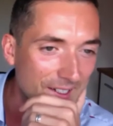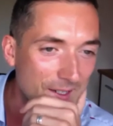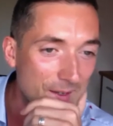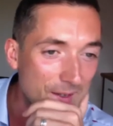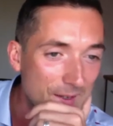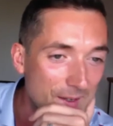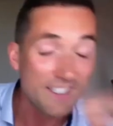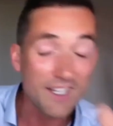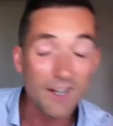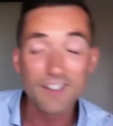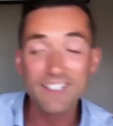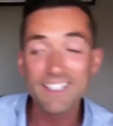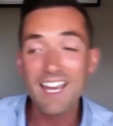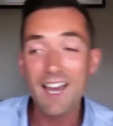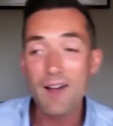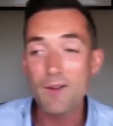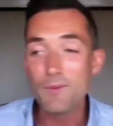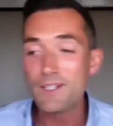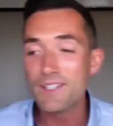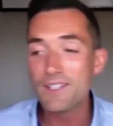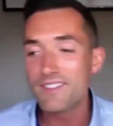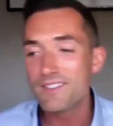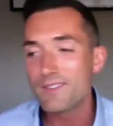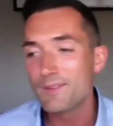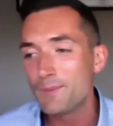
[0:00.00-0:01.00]
So yeah,
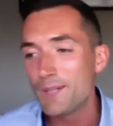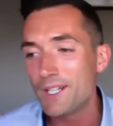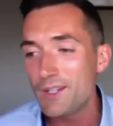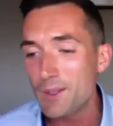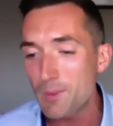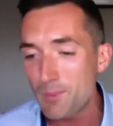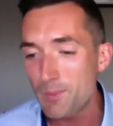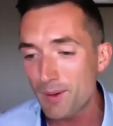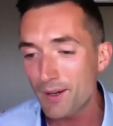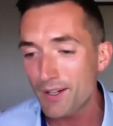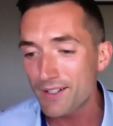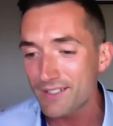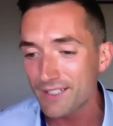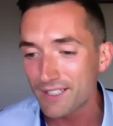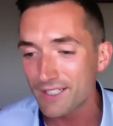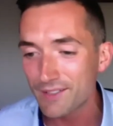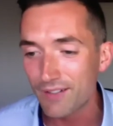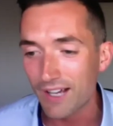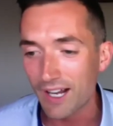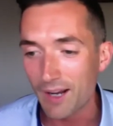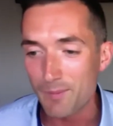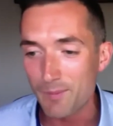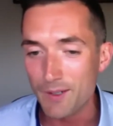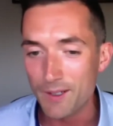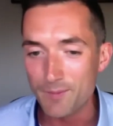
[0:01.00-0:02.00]
with your personal
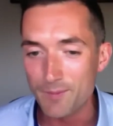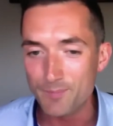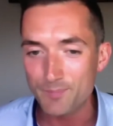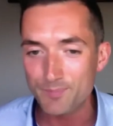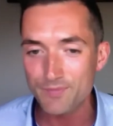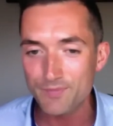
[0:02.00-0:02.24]
development,